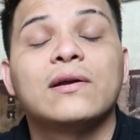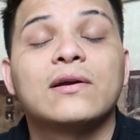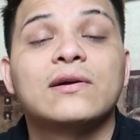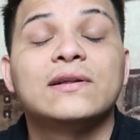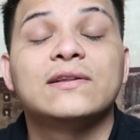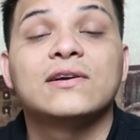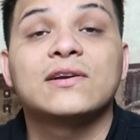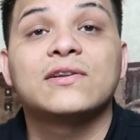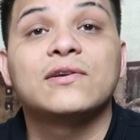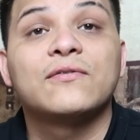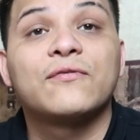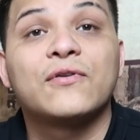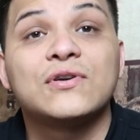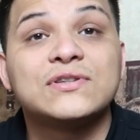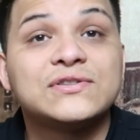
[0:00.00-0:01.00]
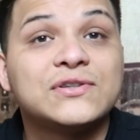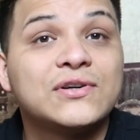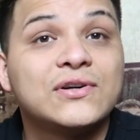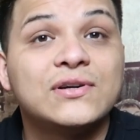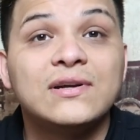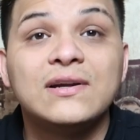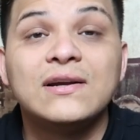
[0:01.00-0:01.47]
Conductor in first
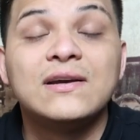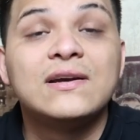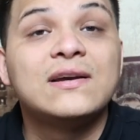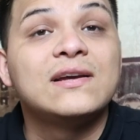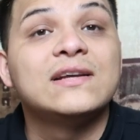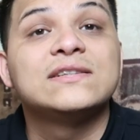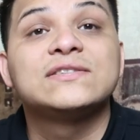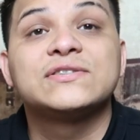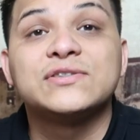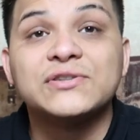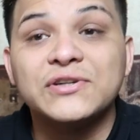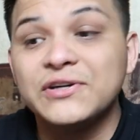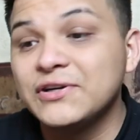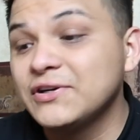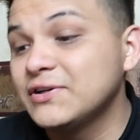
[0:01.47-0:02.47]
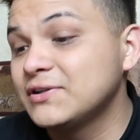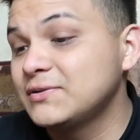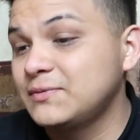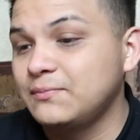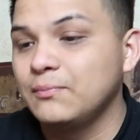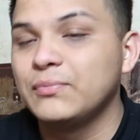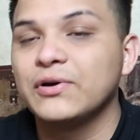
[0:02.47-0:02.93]
turn. It's too good.
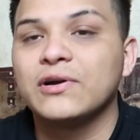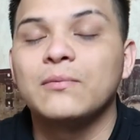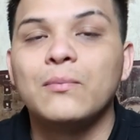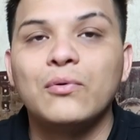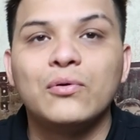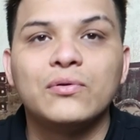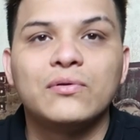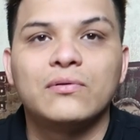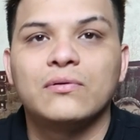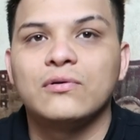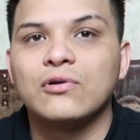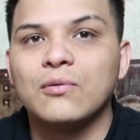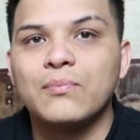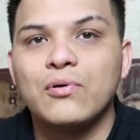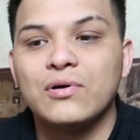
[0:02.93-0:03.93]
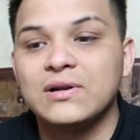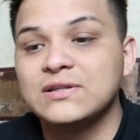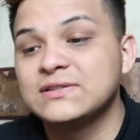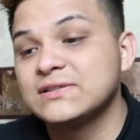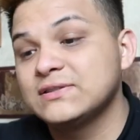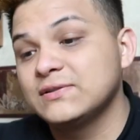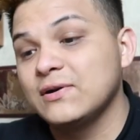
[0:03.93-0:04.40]
Book of Moon, your
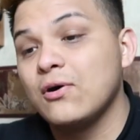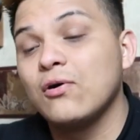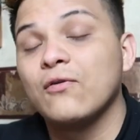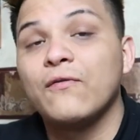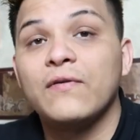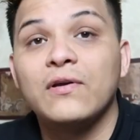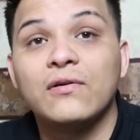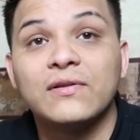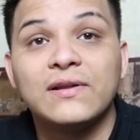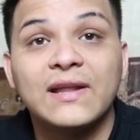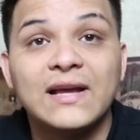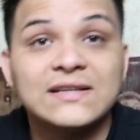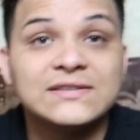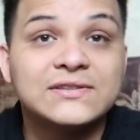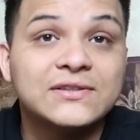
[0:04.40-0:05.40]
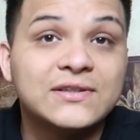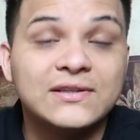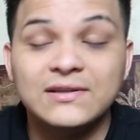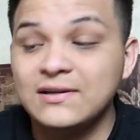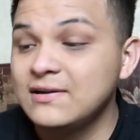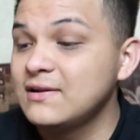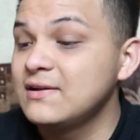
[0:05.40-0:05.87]
opponent's whole field the next
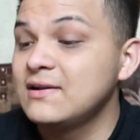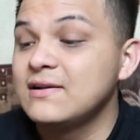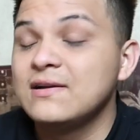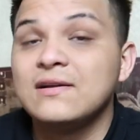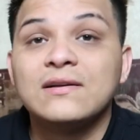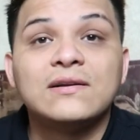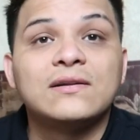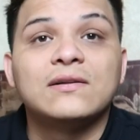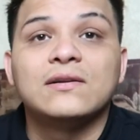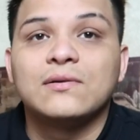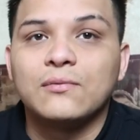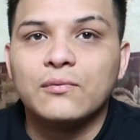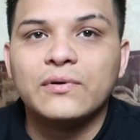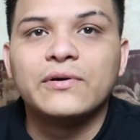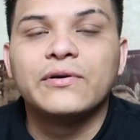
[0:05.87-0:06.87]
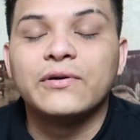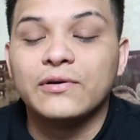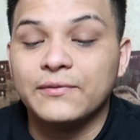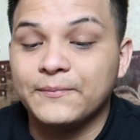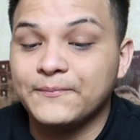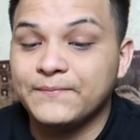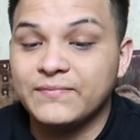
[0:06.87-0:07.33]
turn. Real
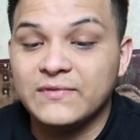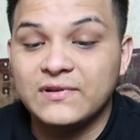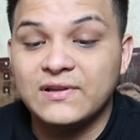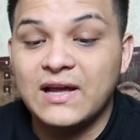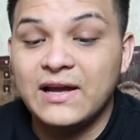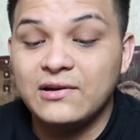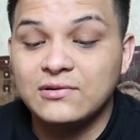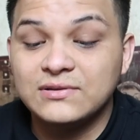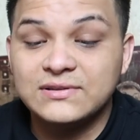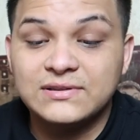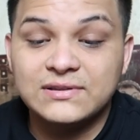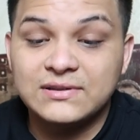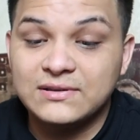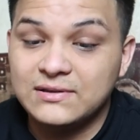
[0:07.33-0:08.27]
good. Dinos